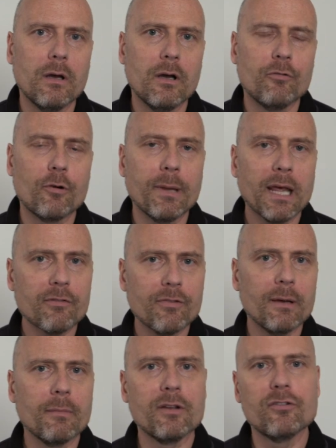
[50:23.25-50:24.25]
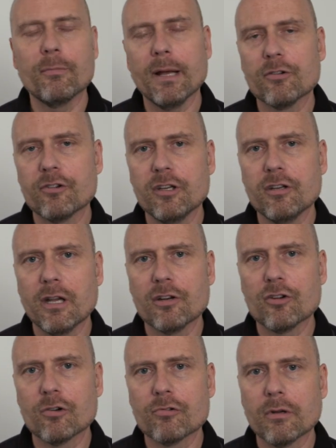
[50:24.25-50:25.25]
for black families to maltreat their
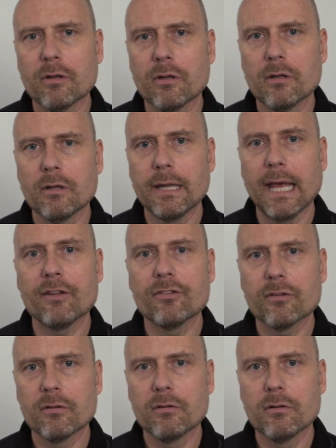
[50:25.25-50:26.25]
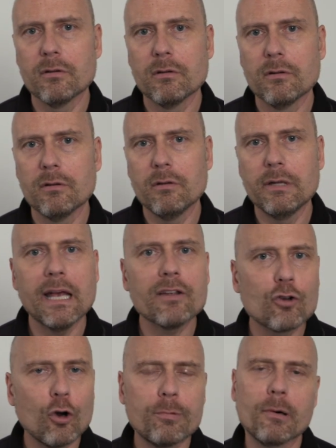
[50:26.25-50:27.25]
children less. Less
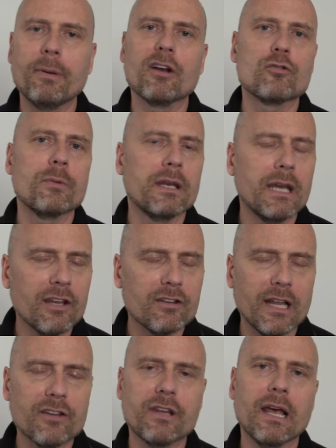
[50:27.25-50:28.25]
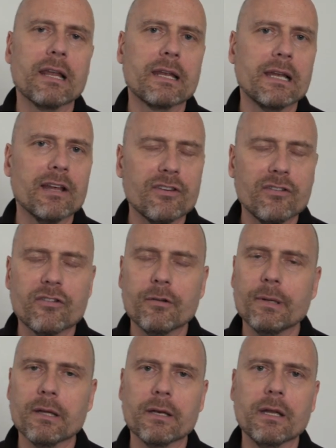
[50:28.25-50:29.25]
corporal punishment, less yelling, less
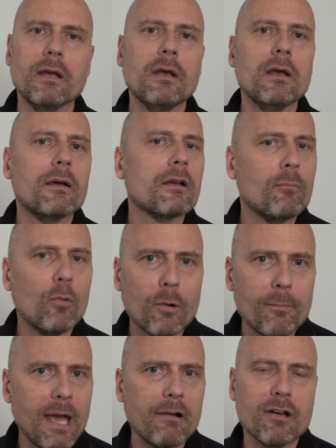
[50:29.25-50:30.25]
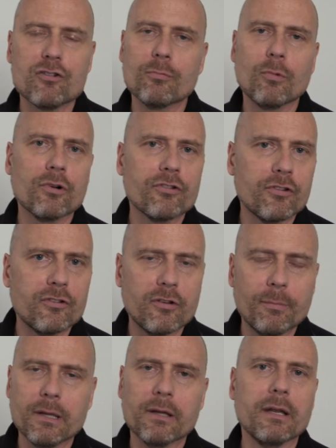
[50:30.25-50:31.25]
instability, more marriage, more
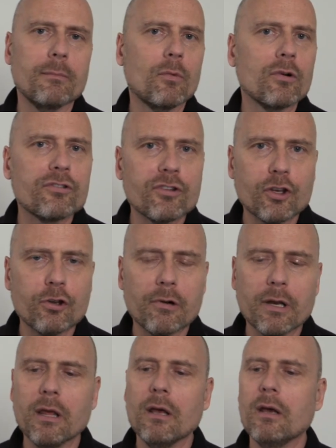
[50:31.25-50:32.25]
stability, more security,